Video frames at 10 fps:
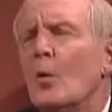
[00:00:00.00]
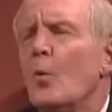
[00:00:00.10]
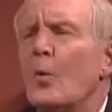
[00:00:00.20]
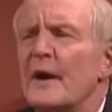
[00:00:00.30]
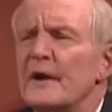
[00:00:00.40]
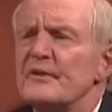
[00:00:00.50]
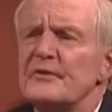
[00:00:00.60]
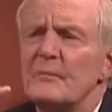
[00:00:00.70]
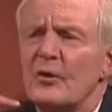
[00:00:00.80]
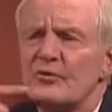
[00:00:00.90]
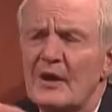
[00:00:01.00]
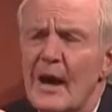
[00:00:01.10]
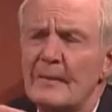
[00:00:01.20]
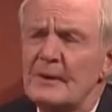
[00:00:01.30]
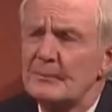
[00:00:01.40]
Where is the most
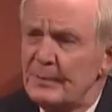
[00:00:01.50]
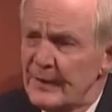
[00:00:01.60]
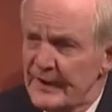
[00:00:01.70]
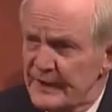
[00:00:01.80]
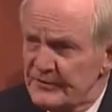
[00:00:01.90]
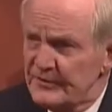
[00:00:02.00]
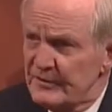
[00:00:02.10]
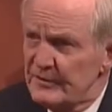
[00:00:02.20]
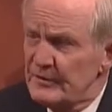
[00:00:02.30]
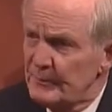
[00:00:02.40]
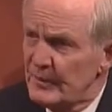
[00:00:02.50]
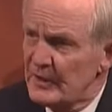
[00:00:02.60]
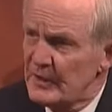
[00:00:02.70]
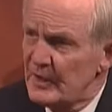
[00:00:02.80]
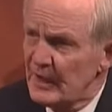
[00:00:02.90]
common place to put
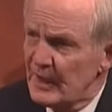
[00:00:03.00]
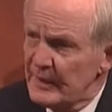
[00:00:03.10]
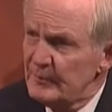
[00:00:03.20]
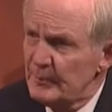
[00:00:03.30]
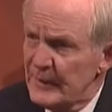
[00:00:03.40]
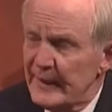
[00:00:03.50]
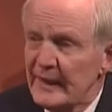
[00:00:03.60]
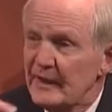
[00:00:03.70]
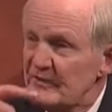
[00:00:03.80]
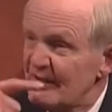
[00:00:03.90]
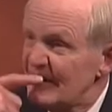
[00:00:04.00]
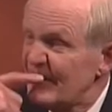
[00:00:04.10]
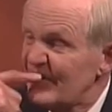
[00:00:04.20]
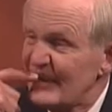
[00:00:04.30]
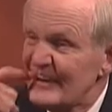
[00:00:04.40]
a dental implant? Is it in the
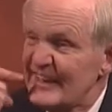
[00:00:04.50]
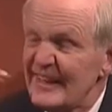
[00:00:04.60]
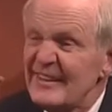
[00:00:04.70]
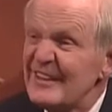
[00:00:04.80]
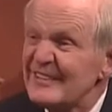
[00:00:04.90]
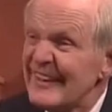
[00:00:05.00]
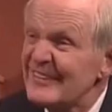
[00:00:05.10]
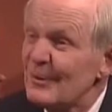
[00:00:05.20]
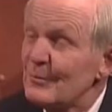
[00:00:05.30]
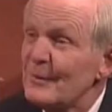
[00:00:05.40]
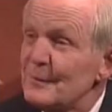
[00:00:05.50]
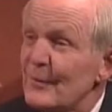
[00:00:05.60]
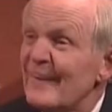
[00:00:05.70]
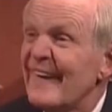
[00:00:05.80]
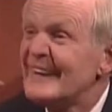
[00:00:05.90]
front teeth because that's what
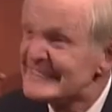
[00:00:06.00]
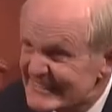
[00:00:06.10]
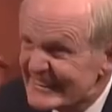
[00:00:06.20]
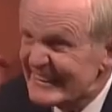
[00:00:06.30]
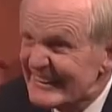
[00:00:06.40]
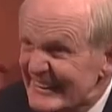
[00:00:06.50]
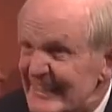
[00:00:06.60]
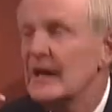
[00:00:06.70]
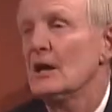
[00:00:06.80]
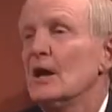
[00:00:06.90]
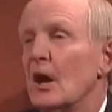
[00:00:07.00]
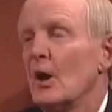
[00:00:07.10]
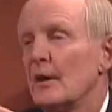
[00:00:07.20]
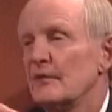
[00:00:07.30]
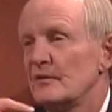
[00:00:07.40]
people see,
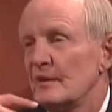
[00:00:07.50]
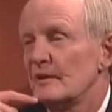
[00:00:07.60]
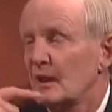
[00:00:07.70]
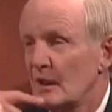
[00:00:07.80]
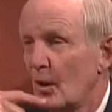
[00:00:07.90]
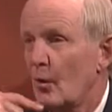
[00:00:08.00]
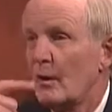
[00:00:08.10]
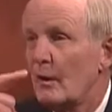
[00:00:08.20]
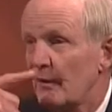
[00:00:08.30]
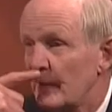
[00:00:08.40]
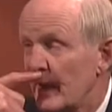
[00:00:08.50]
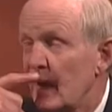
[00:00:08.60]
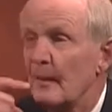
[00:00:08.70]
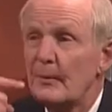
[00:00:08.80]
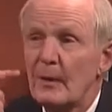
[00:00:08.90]
or is it the lower or the
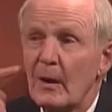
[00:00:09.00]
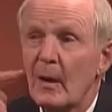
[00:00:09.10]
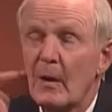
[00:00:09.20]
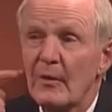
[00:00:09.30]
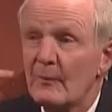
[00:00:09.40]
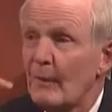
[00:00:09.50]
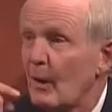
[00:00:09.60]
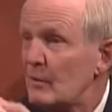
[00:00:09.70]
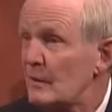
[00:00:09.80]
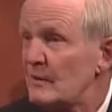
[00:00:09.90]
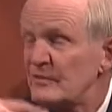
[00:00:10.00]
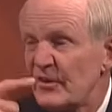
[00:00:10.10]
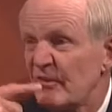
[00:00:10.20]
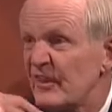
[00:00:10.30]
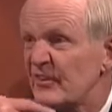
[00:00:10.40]
upper or the molars
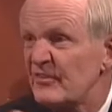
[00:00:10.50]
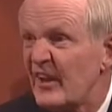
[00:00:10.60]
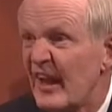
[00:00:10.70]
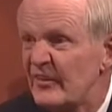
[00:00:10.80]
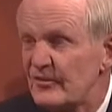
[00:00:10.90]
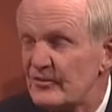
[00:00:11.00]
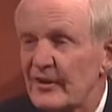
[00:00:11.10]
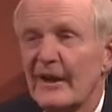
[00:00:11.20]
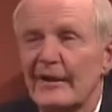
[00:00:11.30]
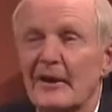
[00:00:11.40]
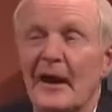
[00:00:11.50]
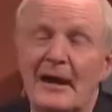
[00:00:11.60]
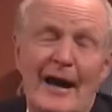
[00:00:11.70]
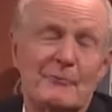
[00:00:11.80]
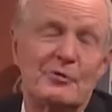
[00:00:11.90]
or the incisors?
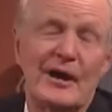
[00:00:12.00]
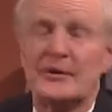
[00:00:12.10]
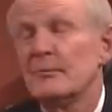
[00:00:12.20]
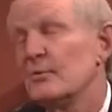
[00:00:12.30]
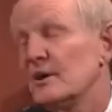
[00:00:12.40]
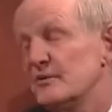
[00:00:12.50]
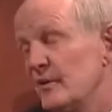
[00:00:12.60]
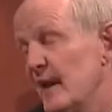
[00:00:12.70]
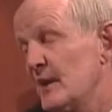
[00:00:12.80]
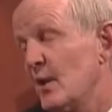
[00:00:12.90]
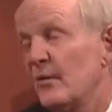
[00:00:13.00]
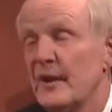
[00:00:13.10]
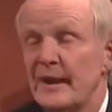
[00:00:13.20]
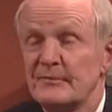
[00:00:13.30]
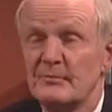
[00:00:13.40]
I'm trying to impress you that I know the
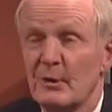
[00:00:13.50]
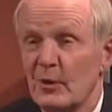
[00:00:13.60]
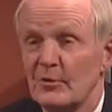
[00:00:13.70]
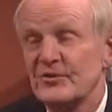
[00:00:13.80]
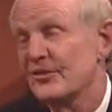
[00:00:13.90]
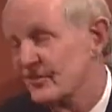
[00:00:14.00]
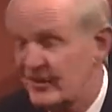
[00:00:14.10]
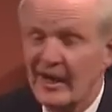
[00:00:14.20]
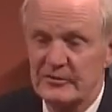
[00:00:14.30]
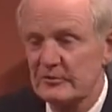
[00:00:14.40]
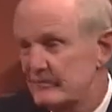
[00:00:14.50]
names of molars and incisors.